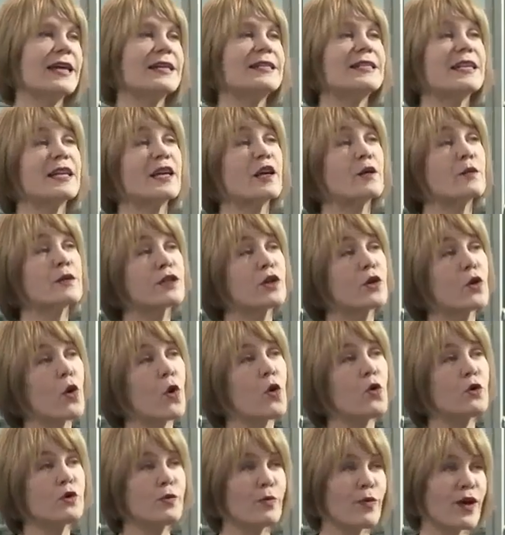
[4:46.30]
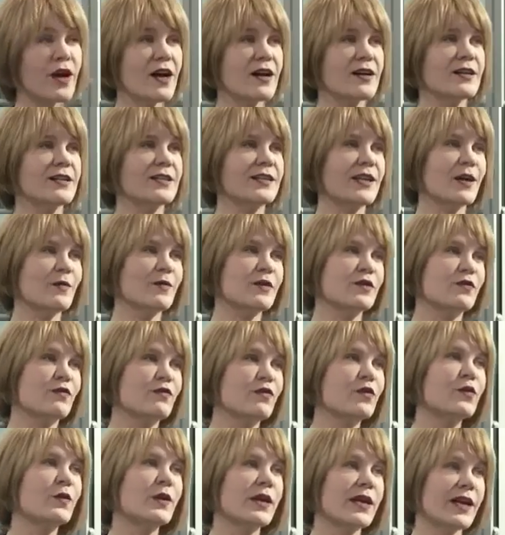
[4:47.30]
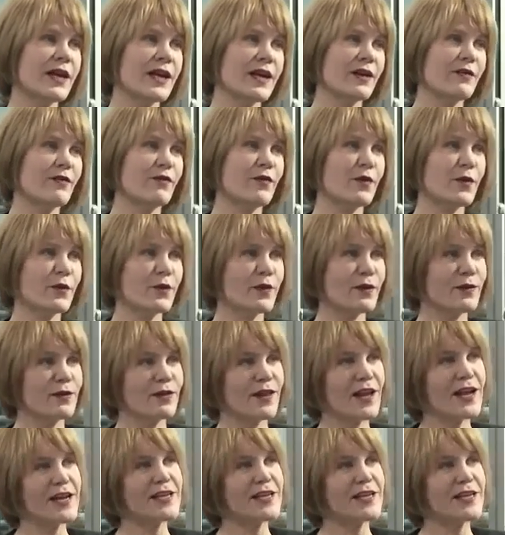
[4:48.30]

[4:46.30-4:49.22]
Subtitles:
And he's saying it was gold bugs that was ruining it for the